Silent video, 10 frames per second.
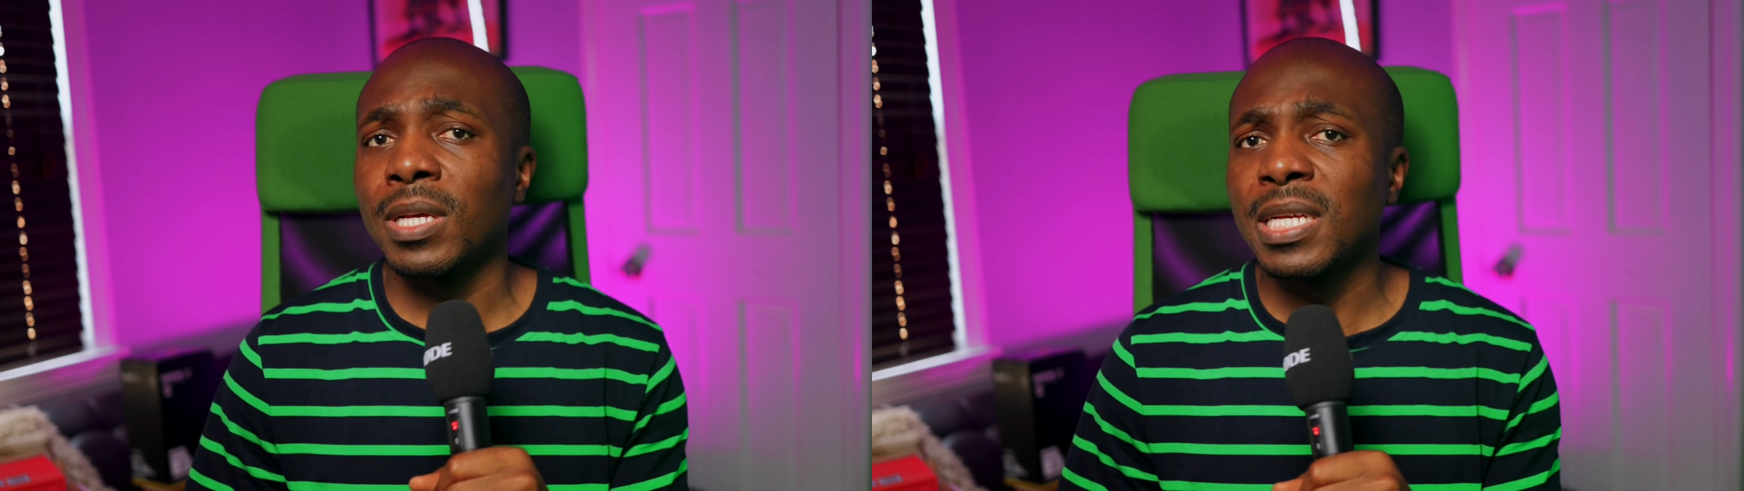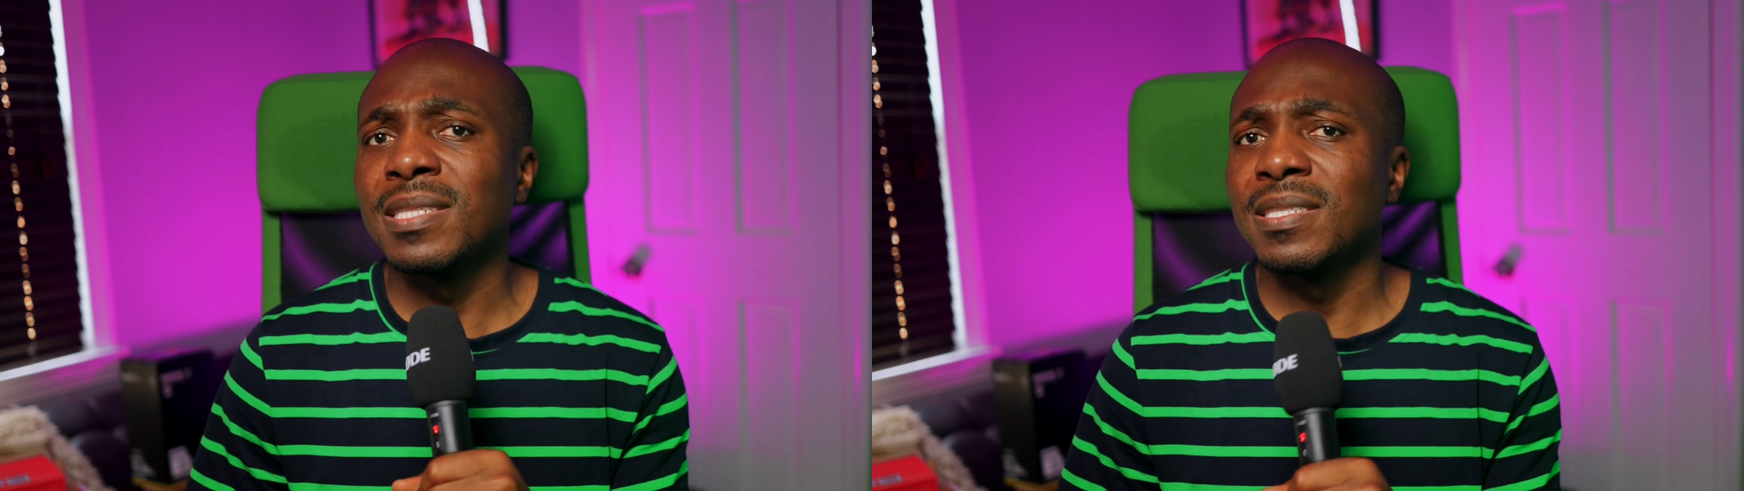
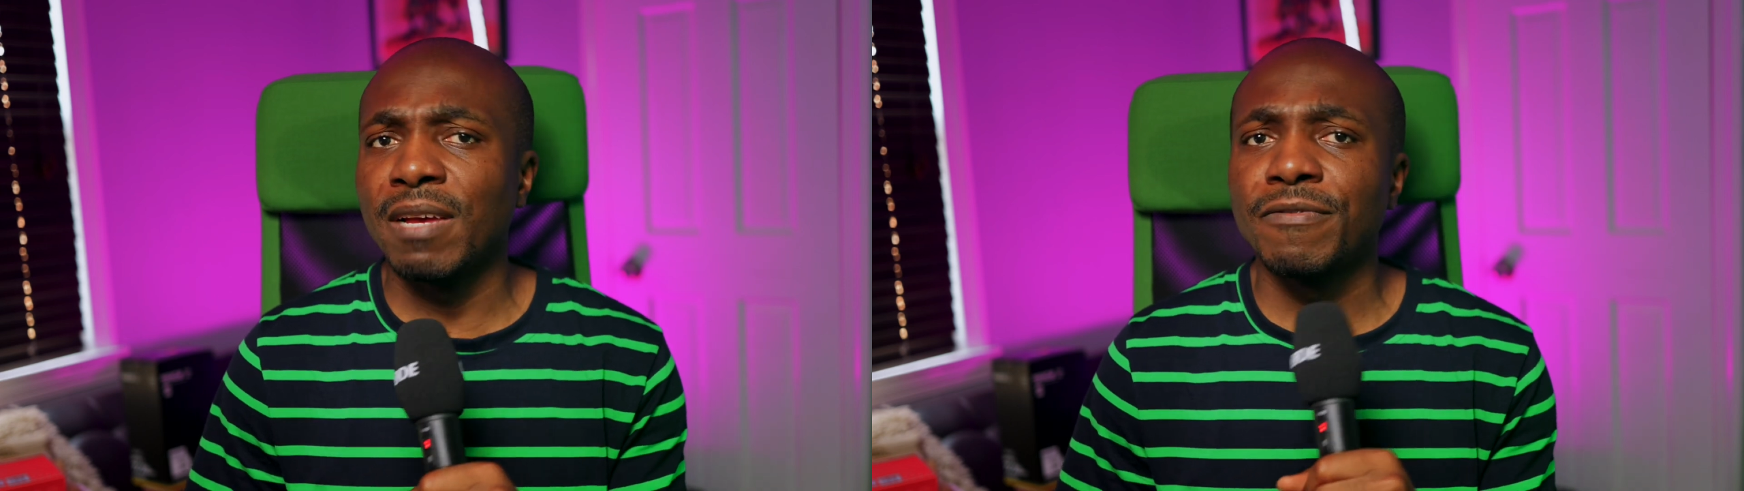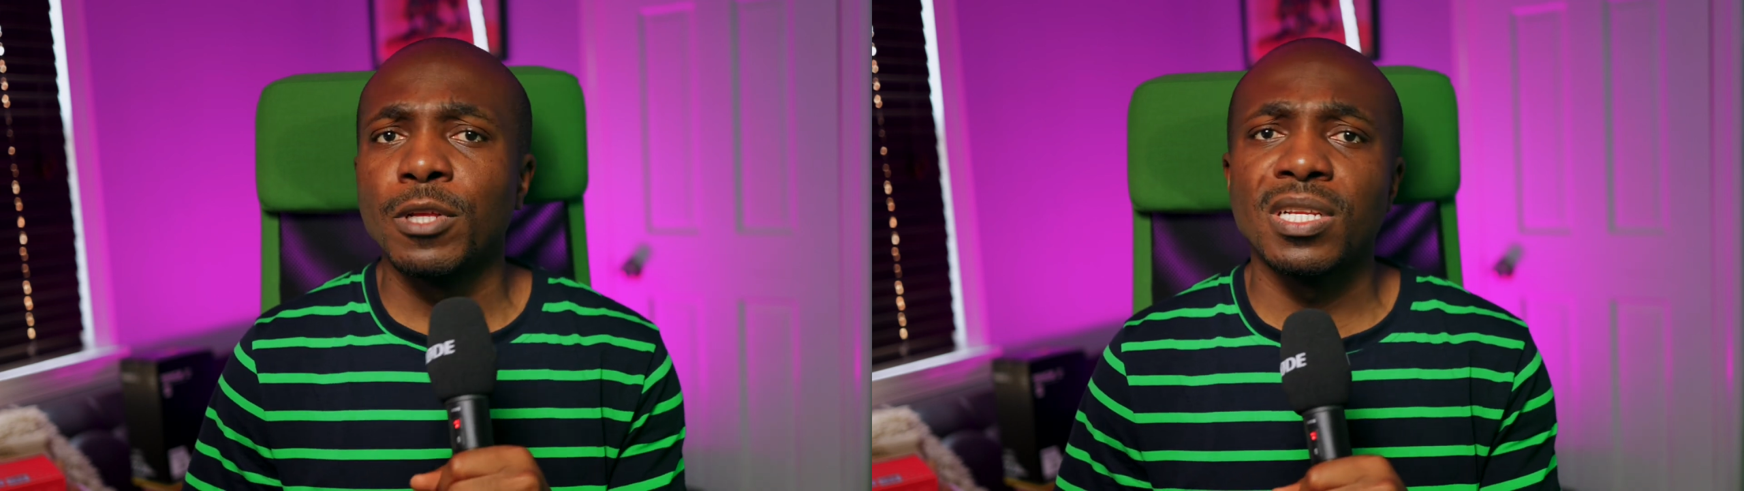is
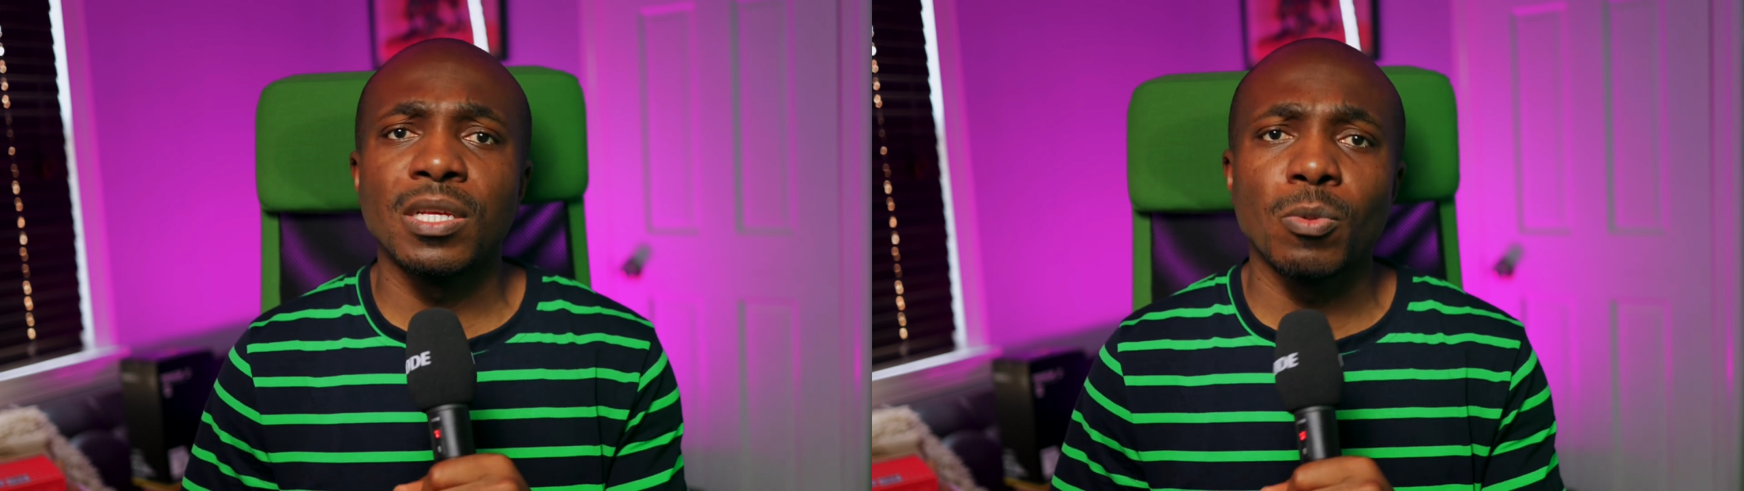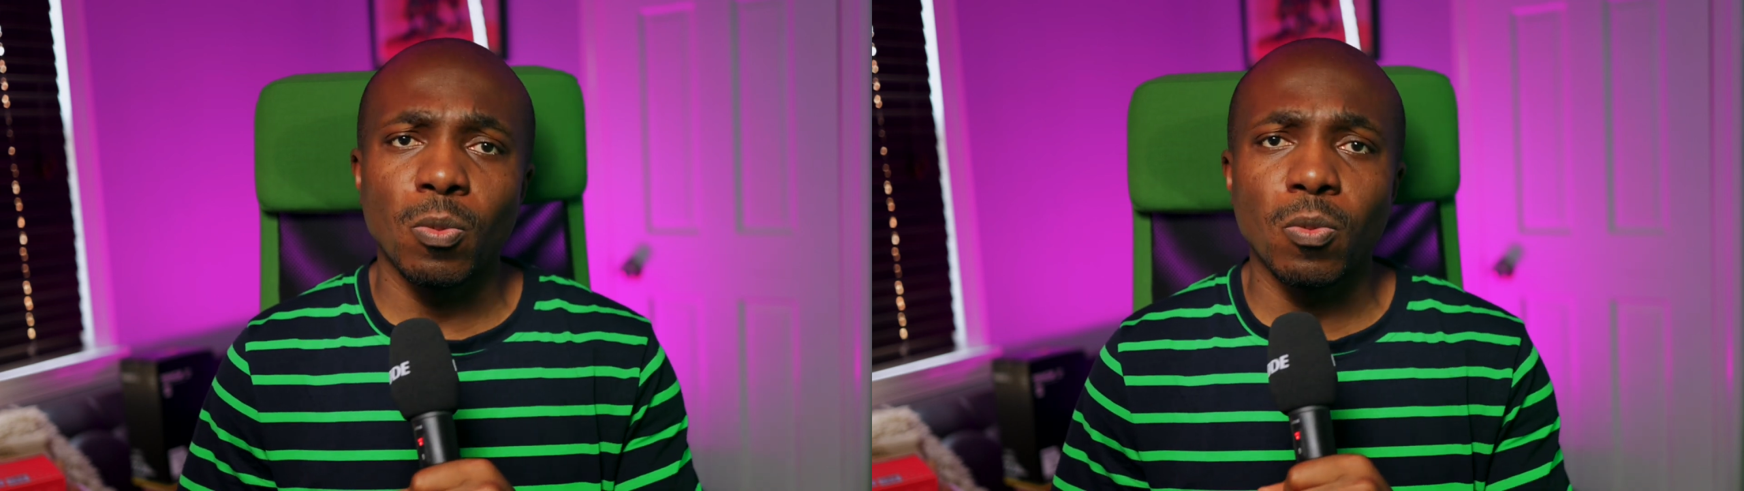definitely
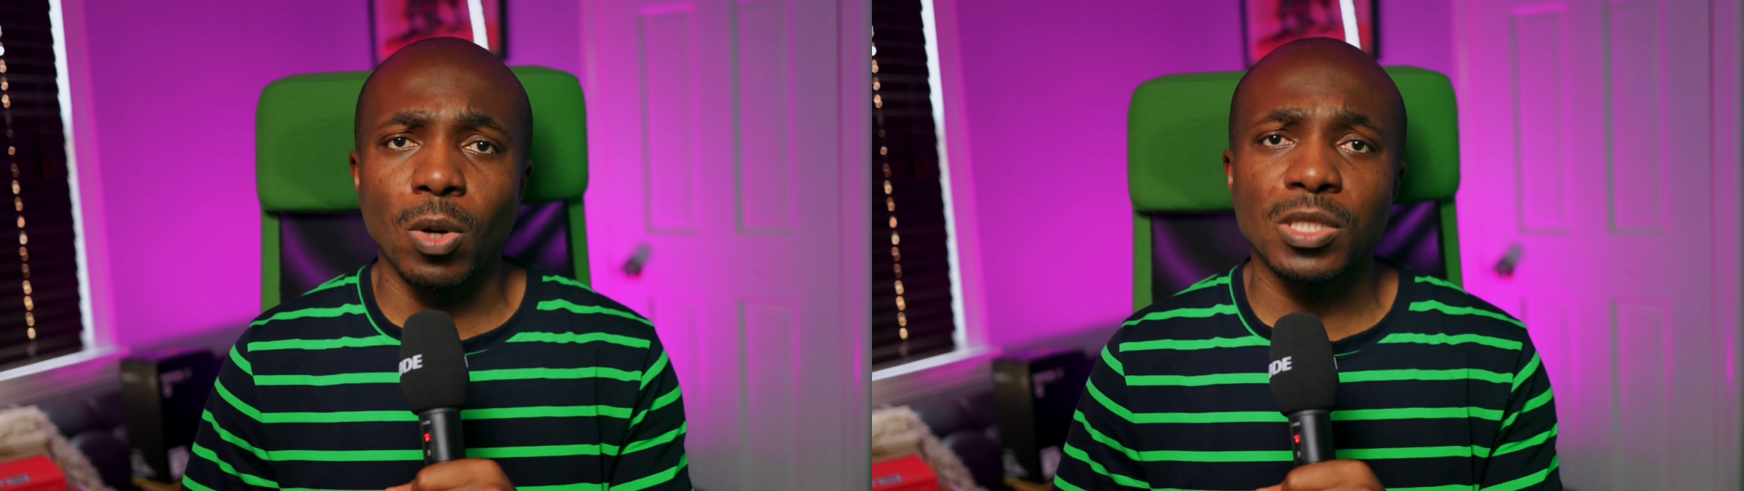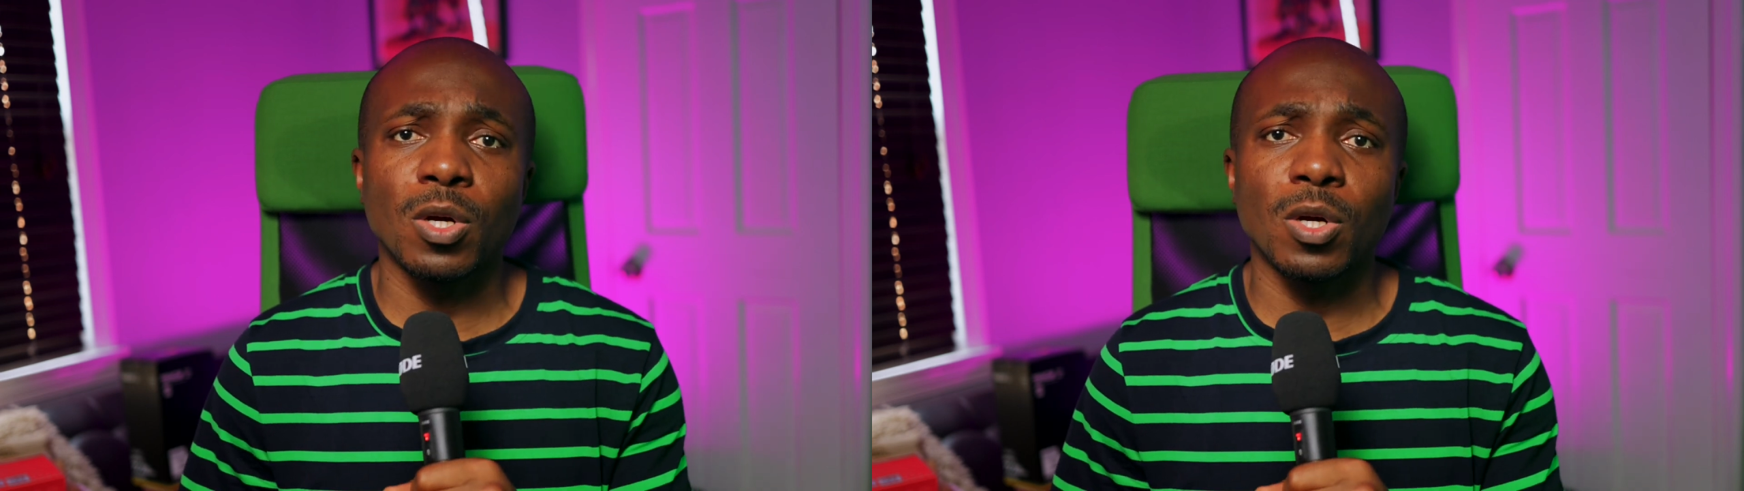worth